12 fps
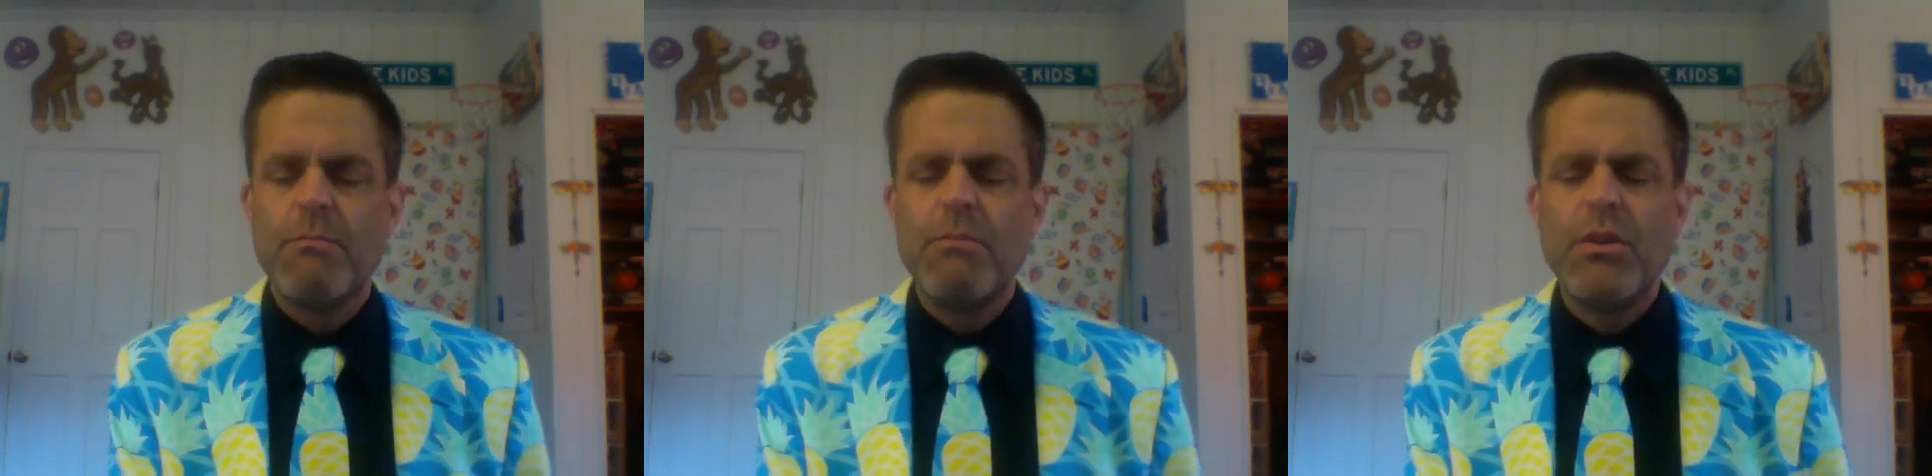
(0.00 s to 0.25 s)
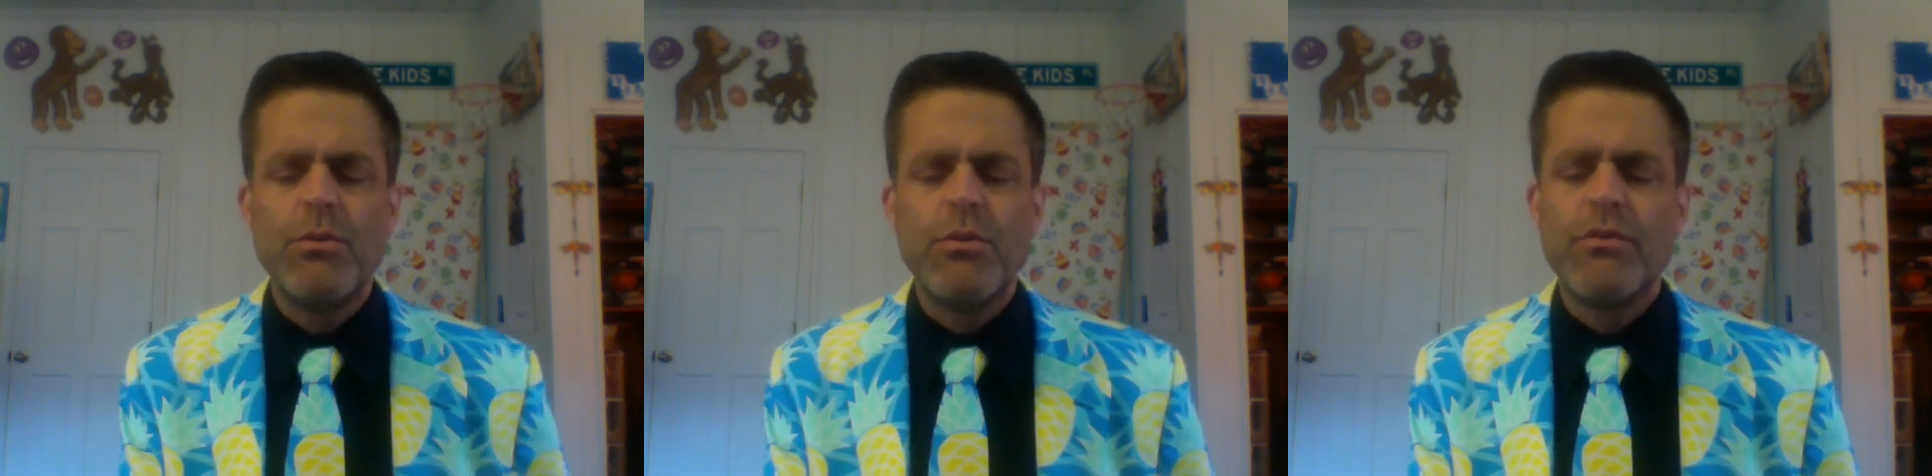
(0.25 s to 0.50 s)

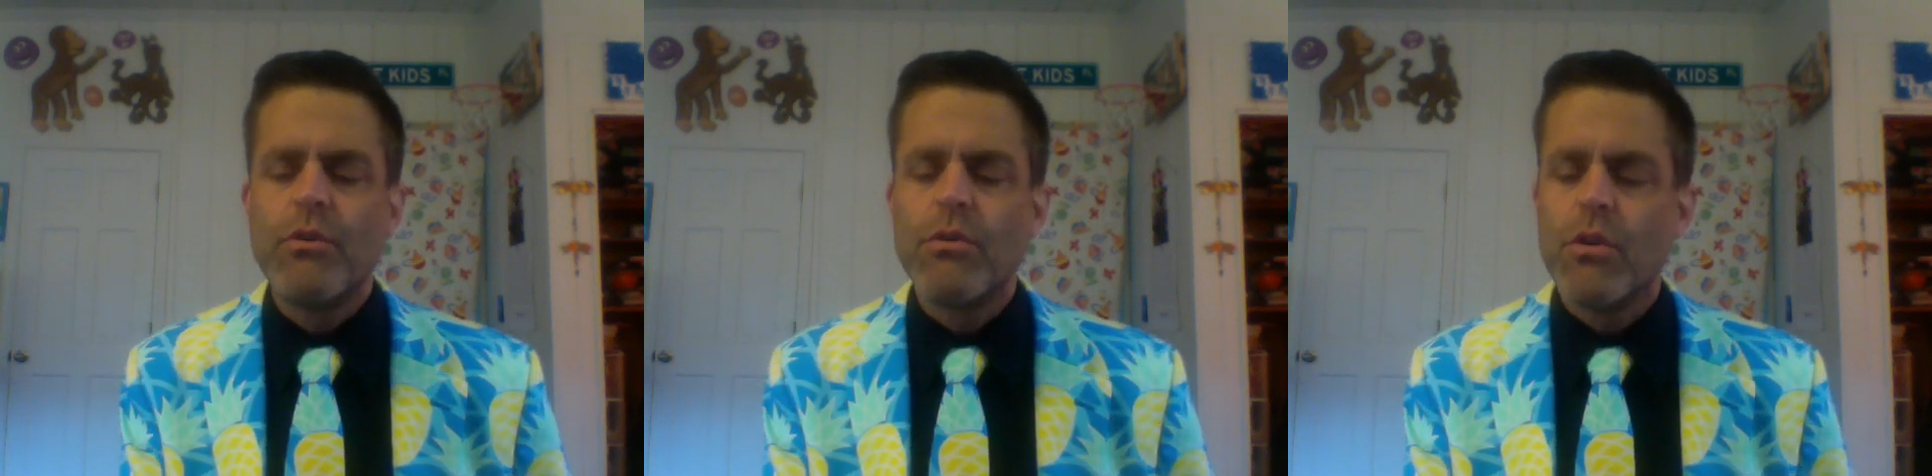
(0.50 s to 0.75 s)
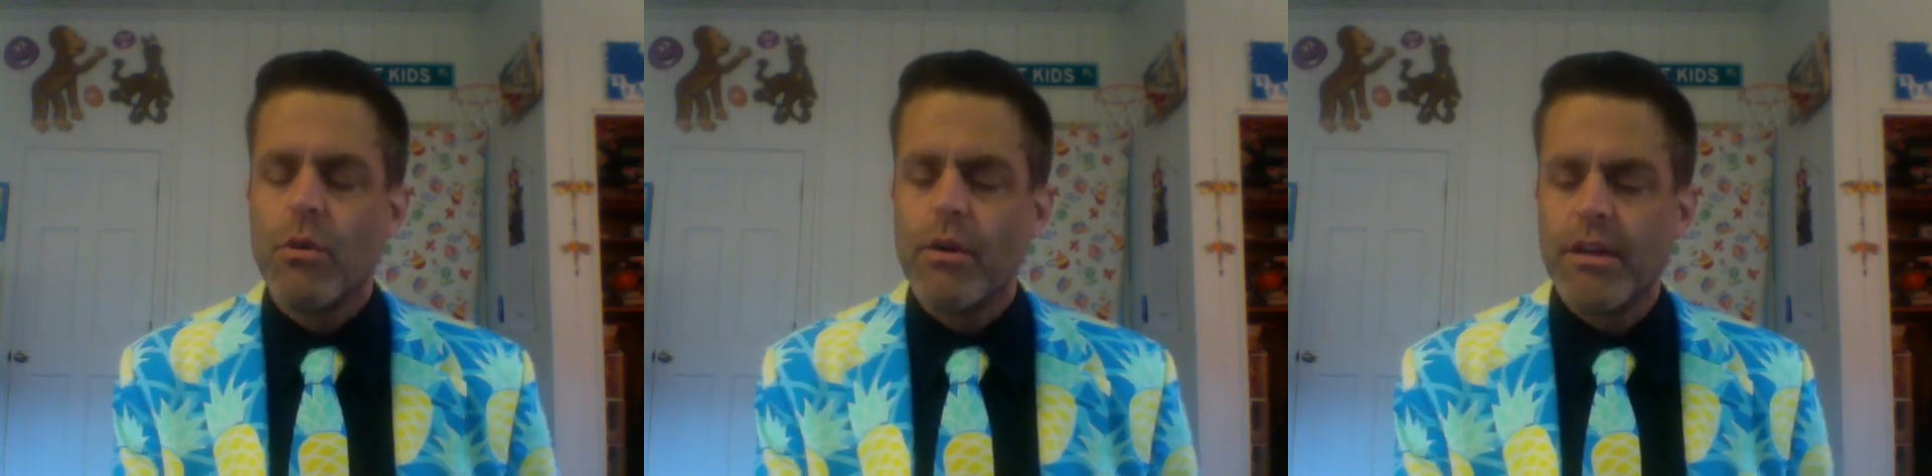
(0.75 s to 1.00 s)
beautiful
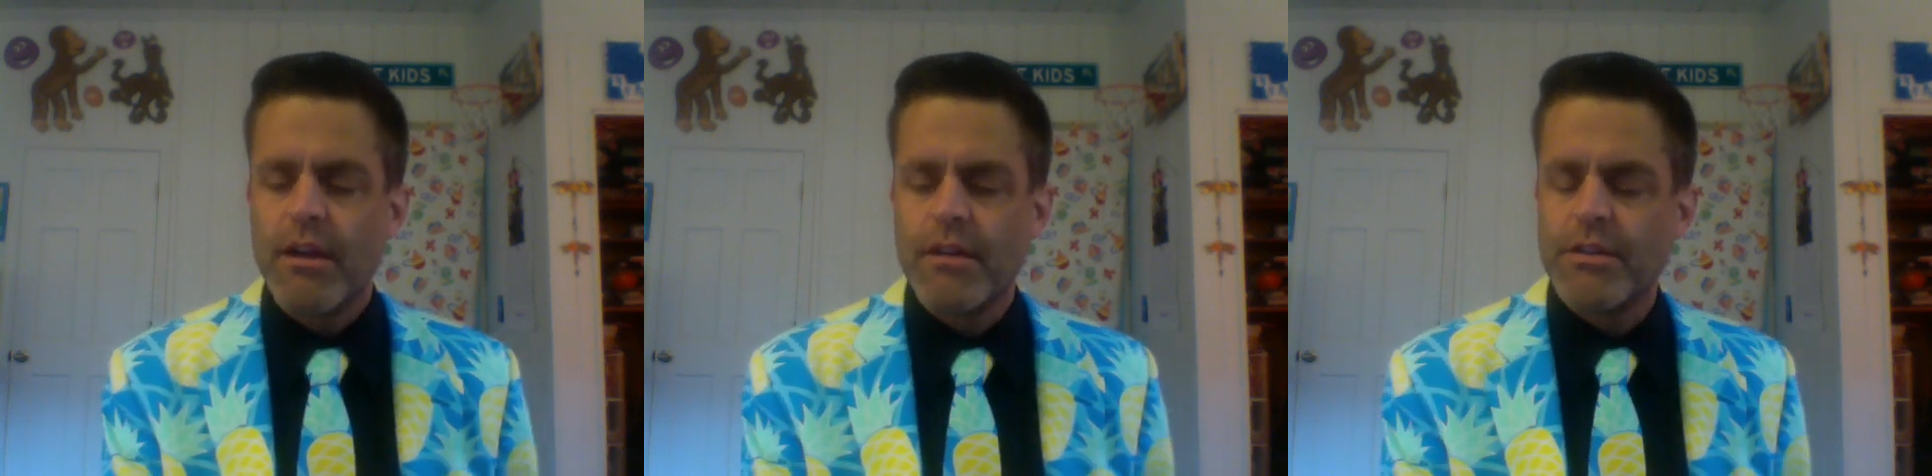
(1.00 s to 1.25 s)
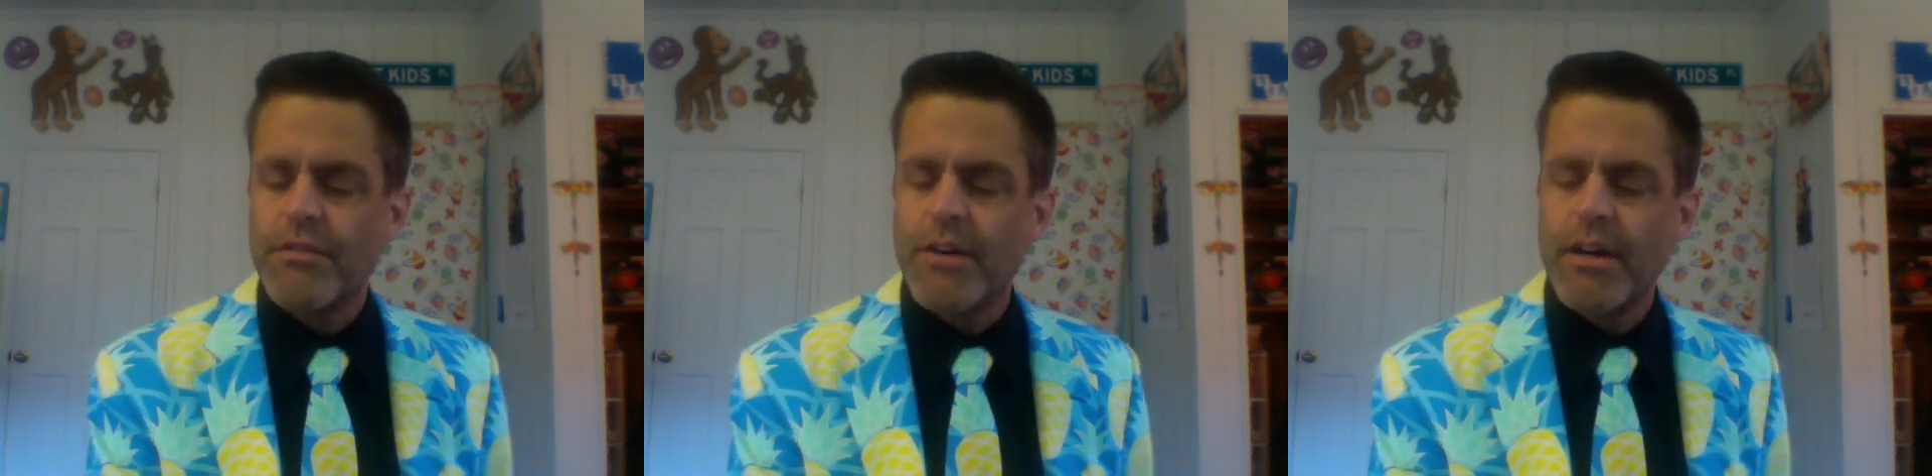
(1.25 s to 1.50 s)
courtyard
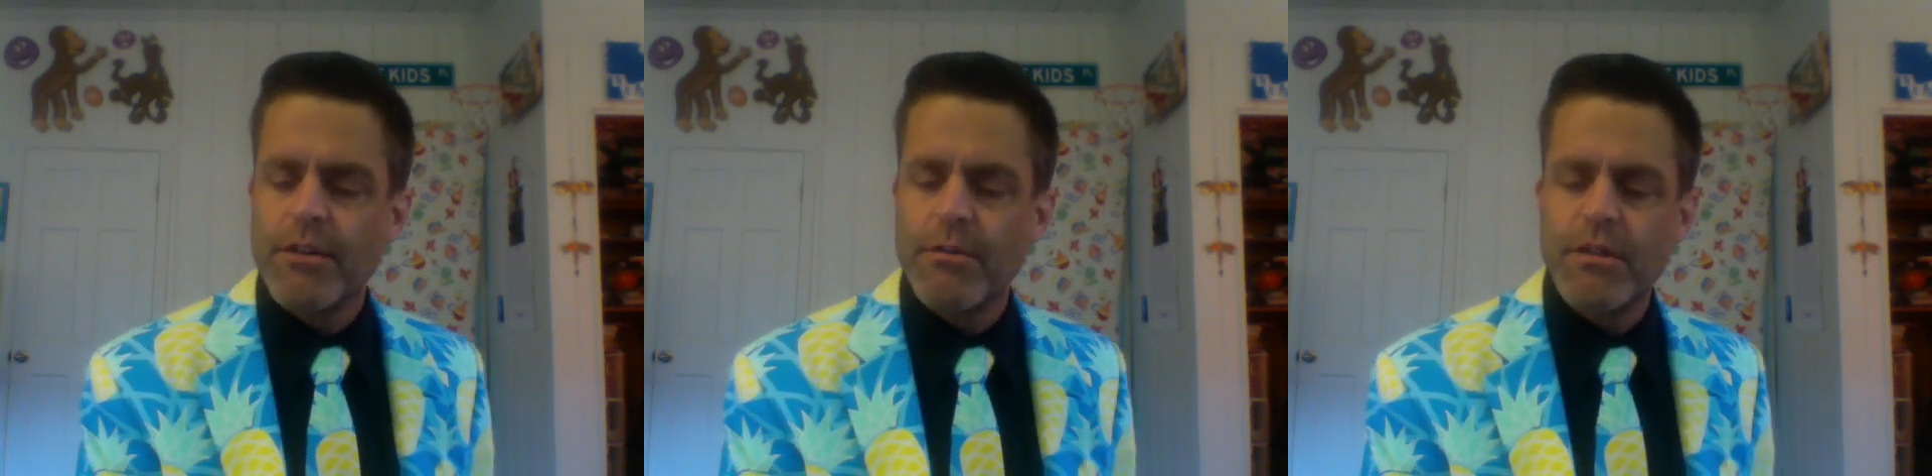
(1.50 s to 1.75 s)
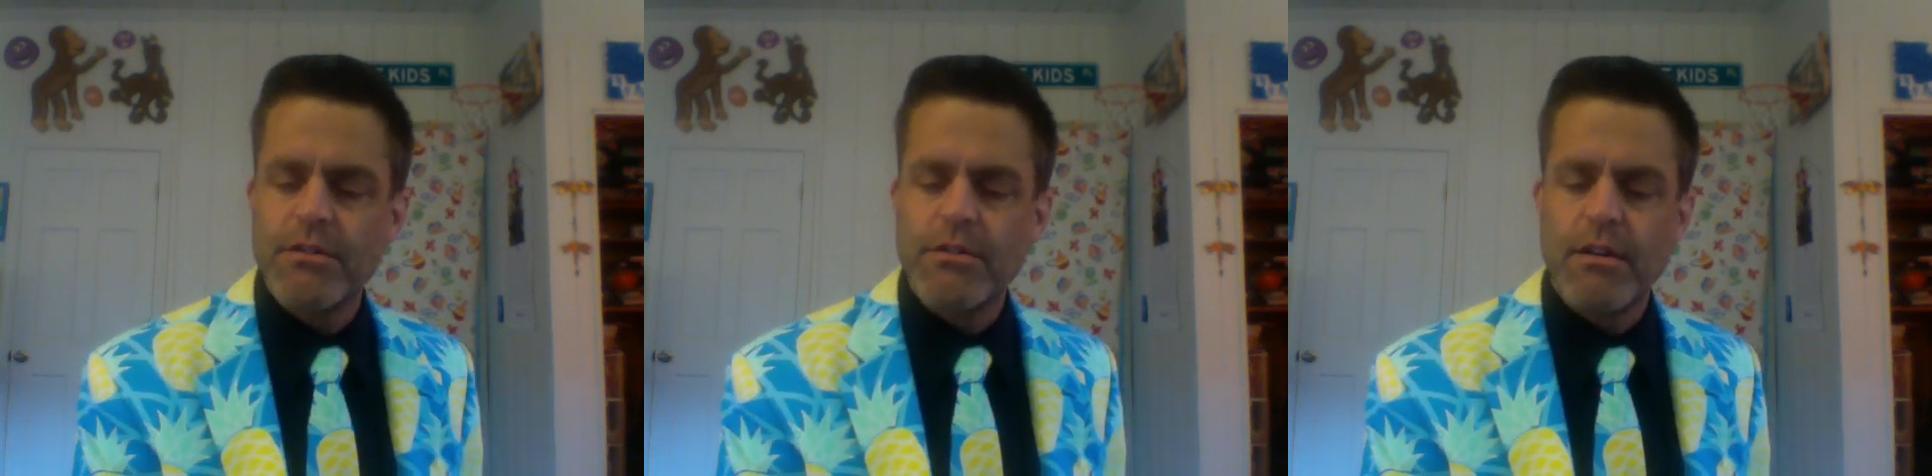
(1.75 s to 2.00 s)
to find the
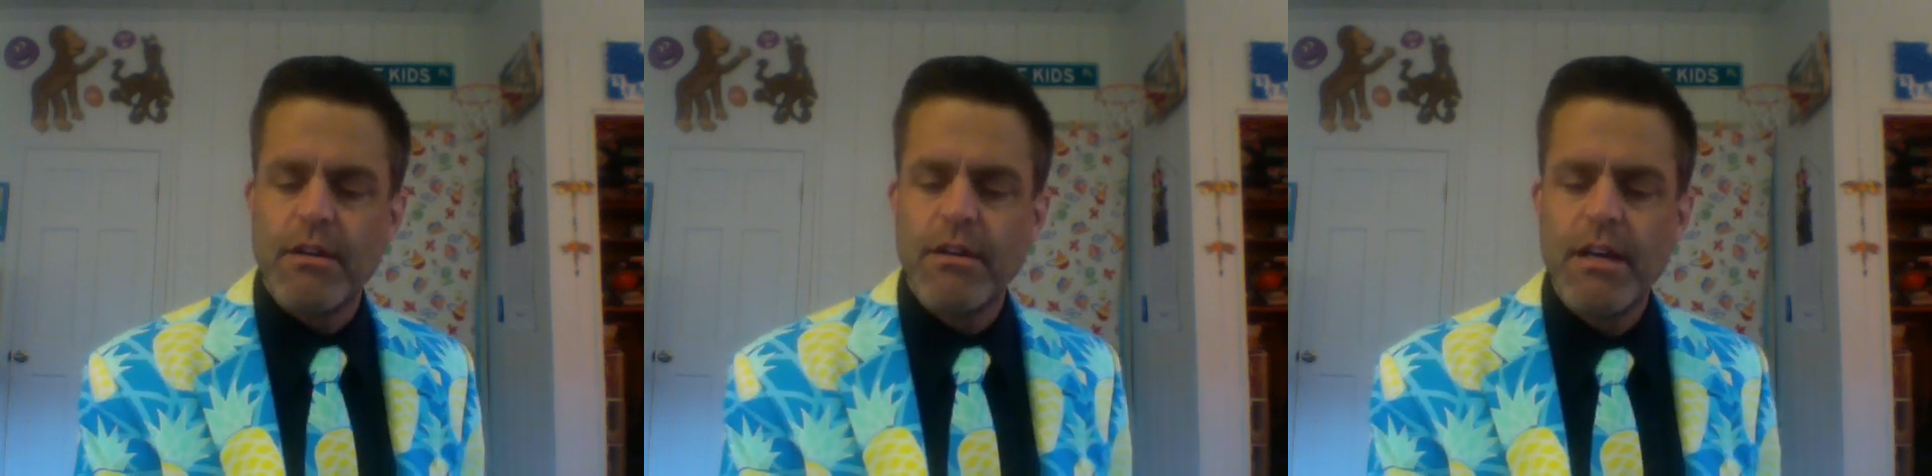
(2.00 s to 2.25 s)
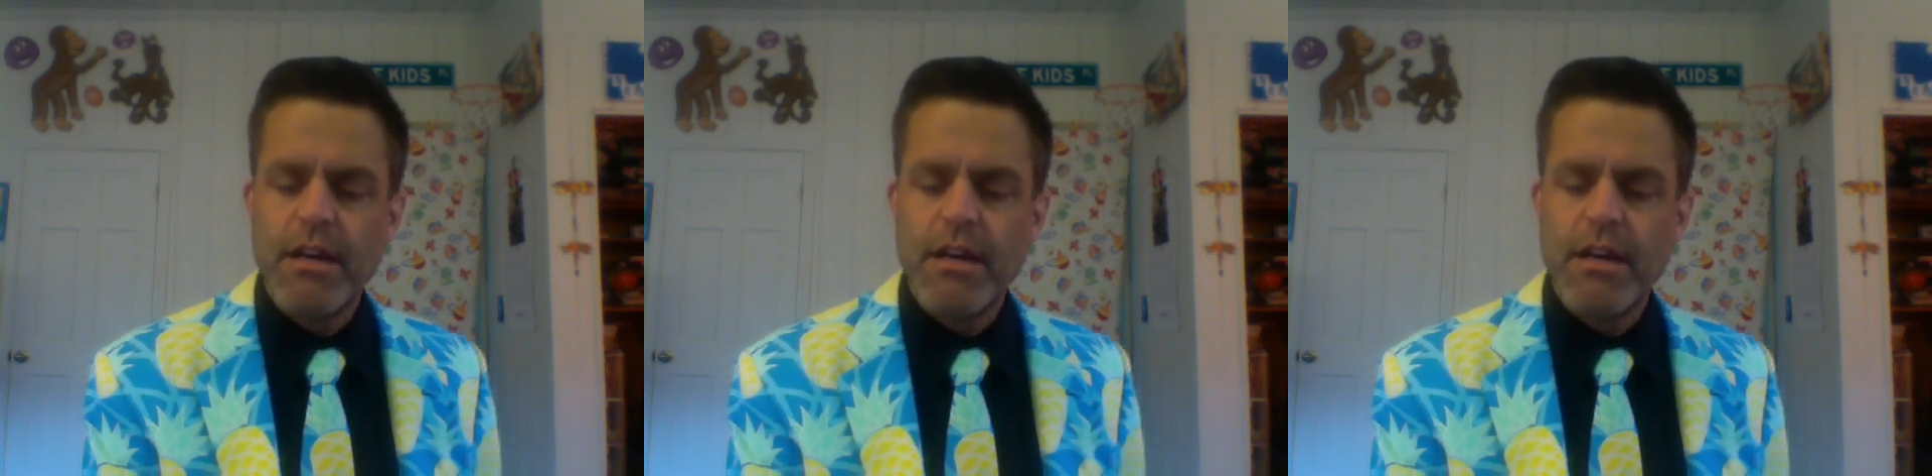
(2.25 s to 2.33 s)
restaurant.